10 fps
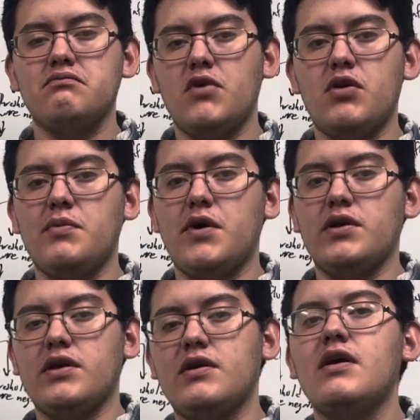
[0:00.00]
our
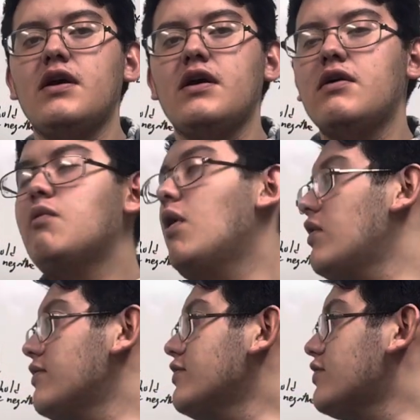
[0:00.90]
body.
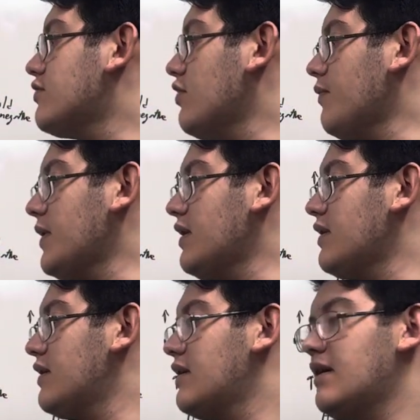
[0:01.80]
Well, lusitropy
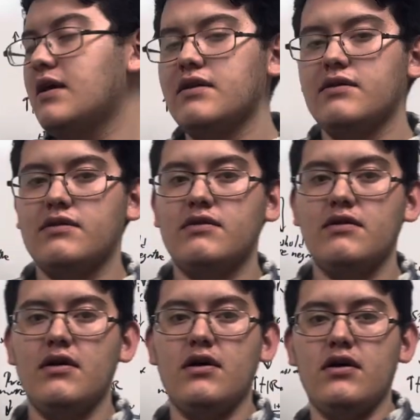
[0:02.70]
is
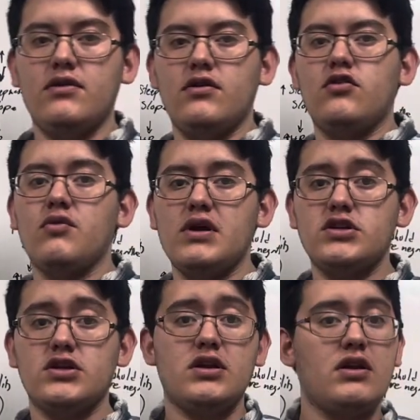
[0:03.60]
the
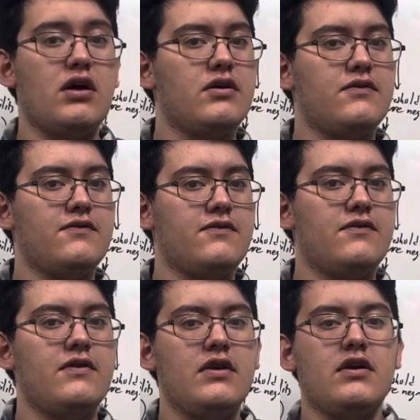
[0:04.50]
duration of
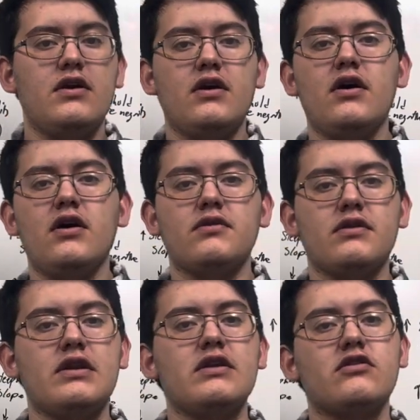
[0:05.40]

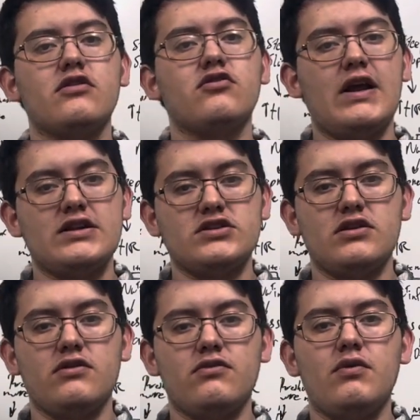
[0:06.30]
these
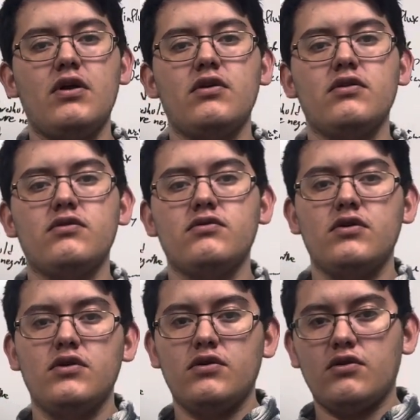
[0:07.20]
contractions, while
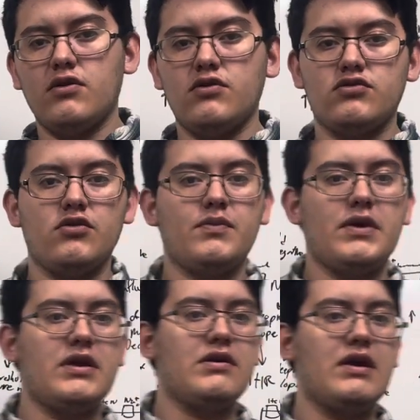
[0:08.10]

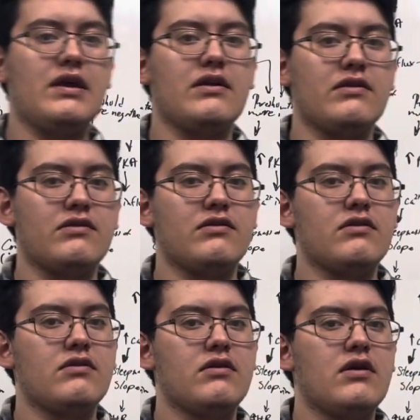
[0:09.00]
chronotropy is
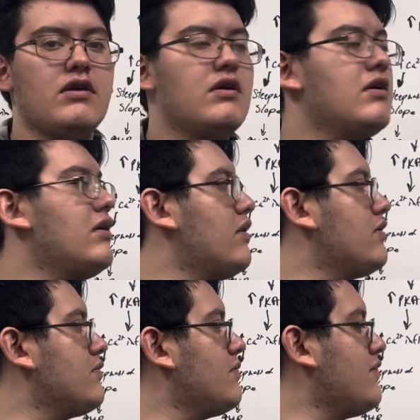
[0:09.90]

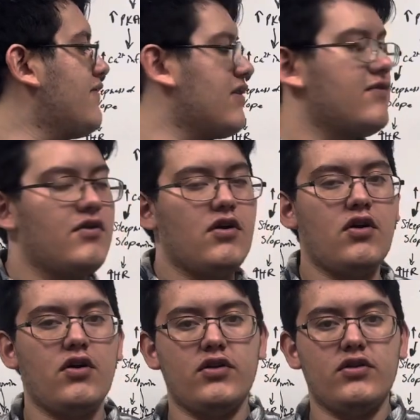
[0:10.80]
specifically for our
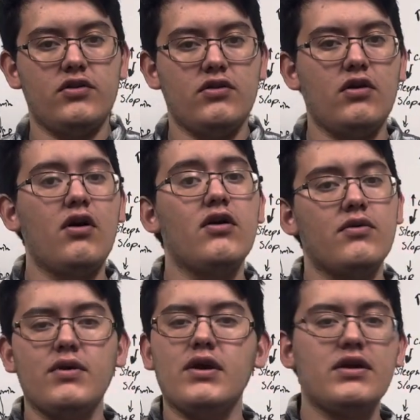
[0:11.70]
heart, the heart
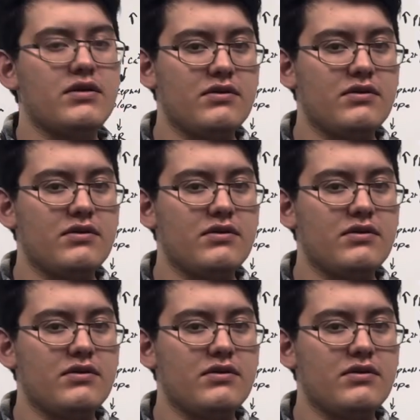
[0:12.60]
rate.